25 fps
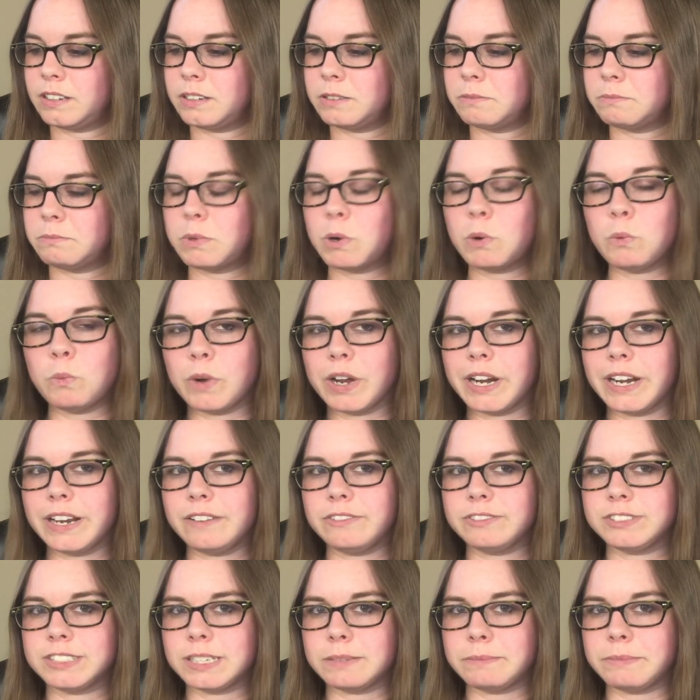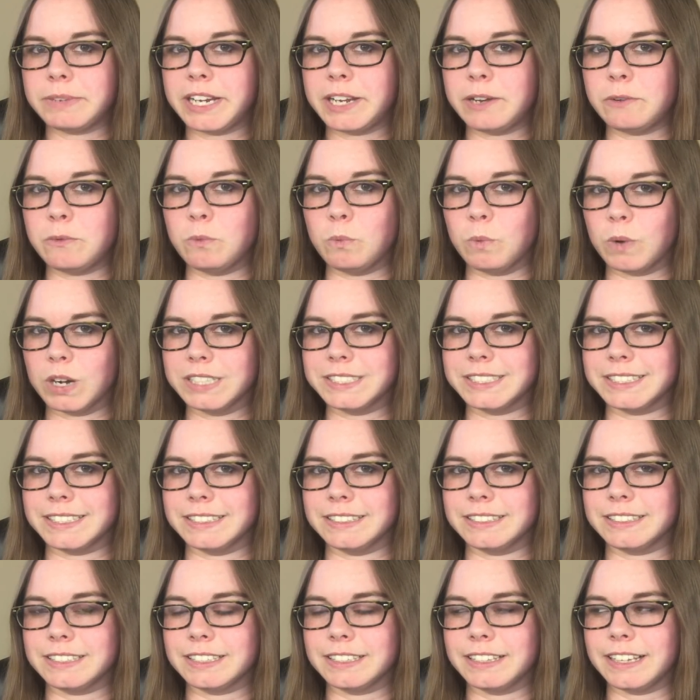But what if somebody
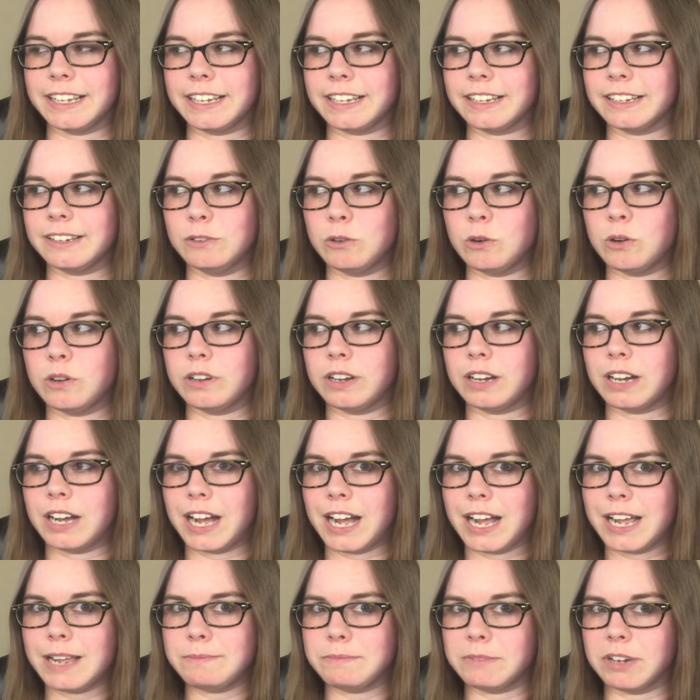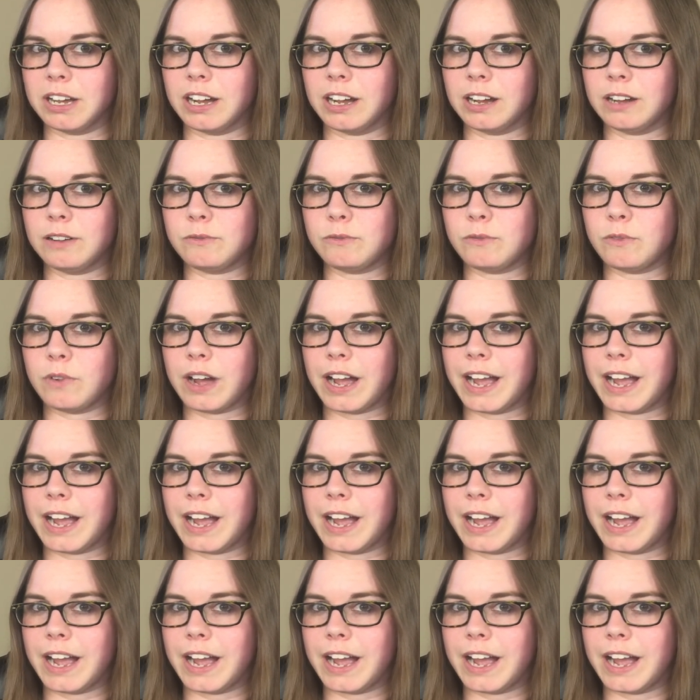wasn't? Like, I'm not.